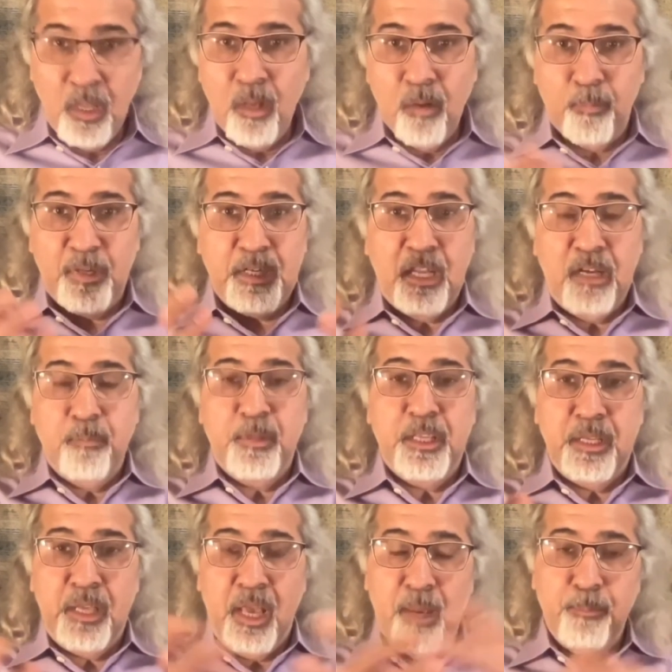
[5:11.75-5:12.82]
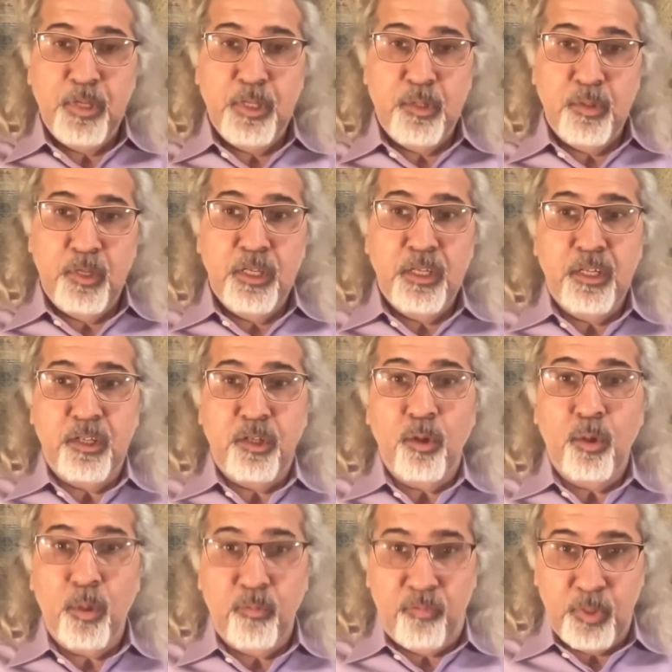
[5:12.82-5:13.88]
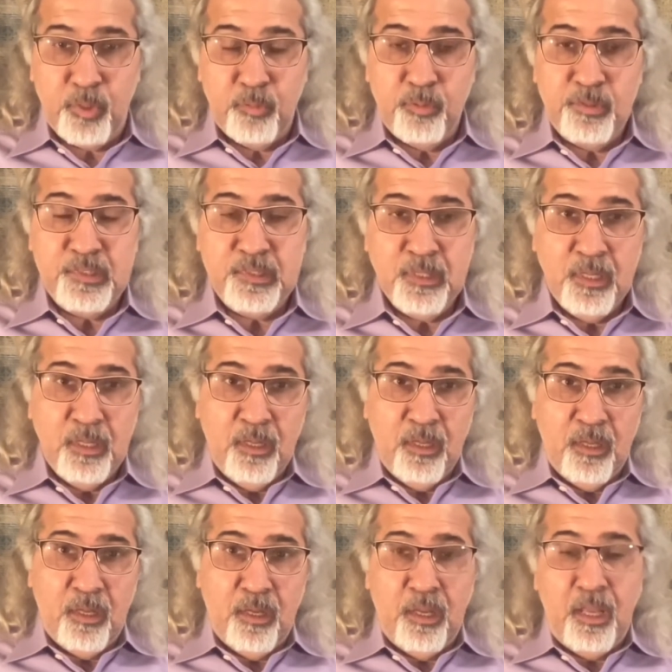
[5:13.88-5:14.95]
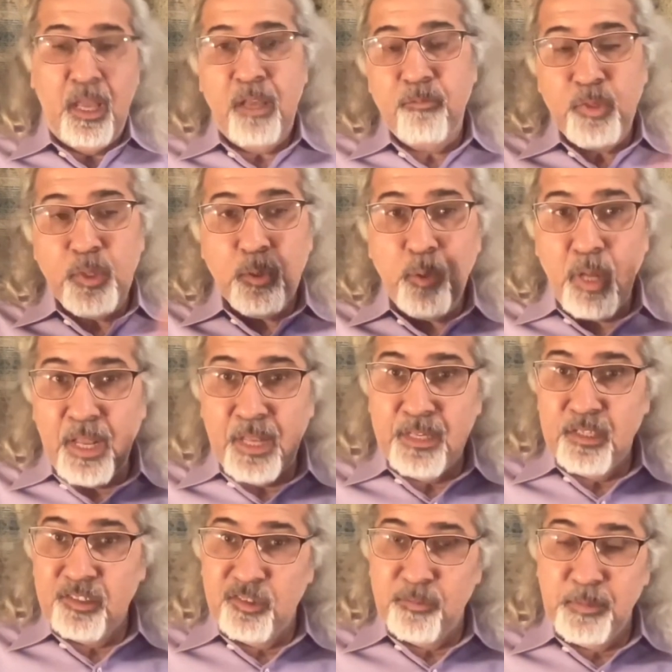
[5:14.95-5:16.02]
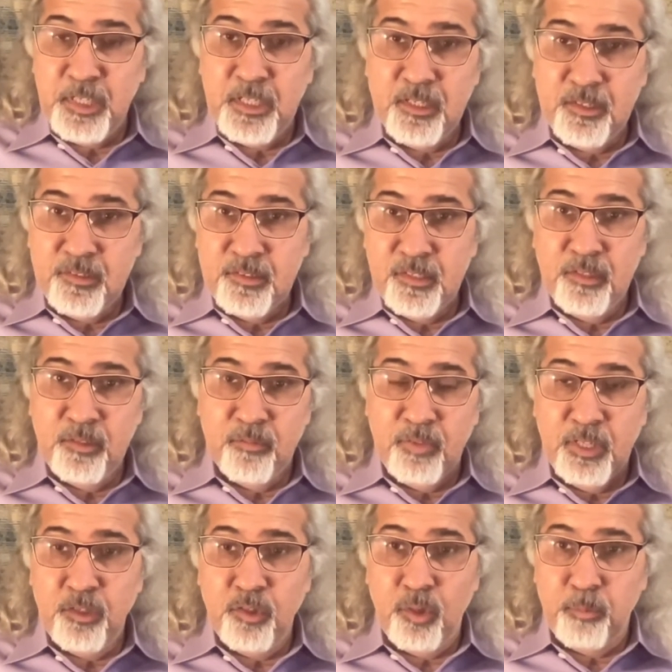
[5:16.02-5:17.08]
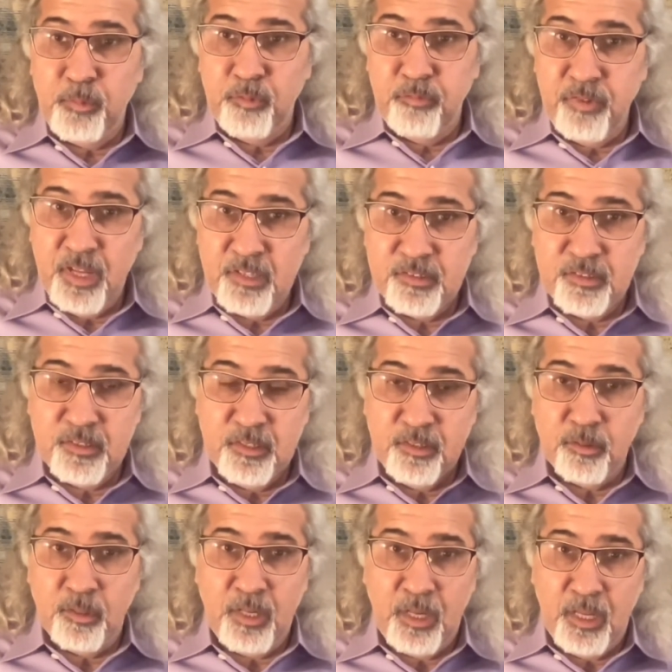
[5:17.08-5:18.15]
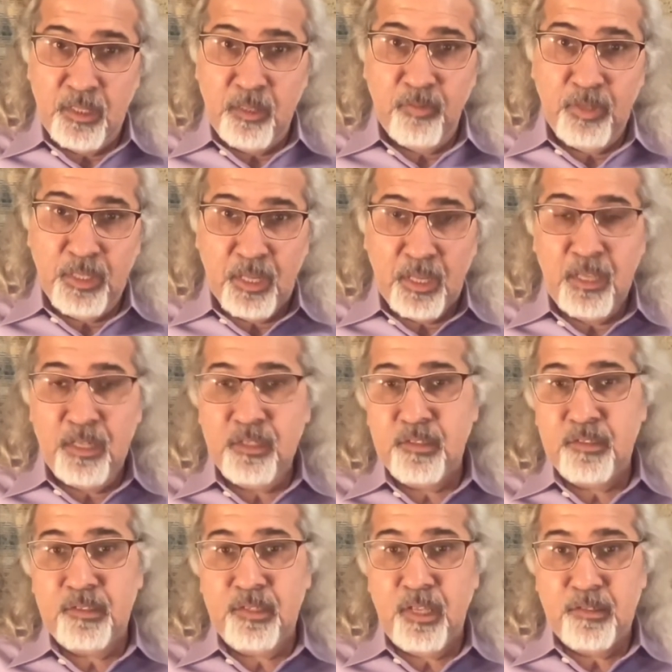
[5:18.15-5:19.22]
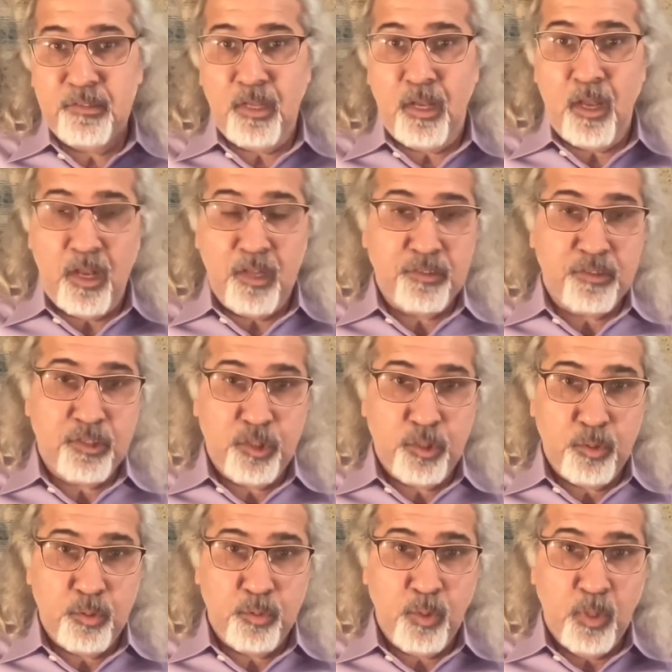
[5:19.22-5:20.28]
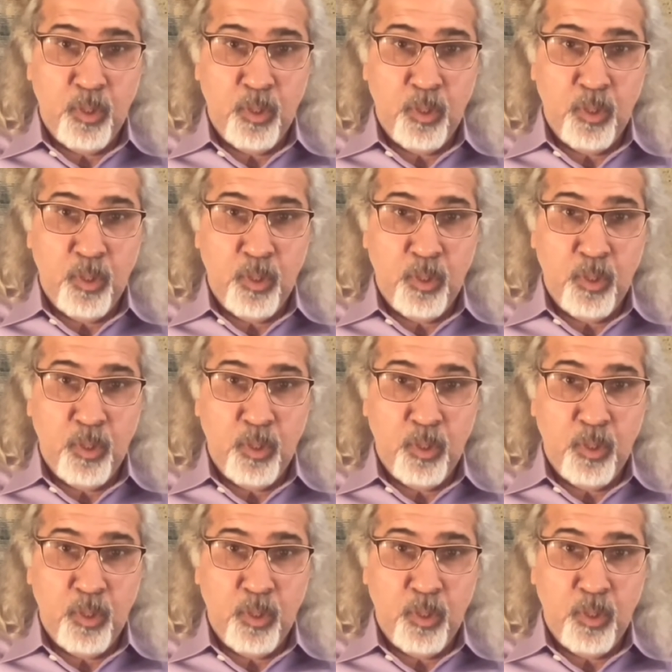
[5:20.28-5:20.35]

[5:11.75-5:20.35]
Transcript: but I'll be happy to hear your views. Uh, have you had experiences where your professors or anyone else has asked you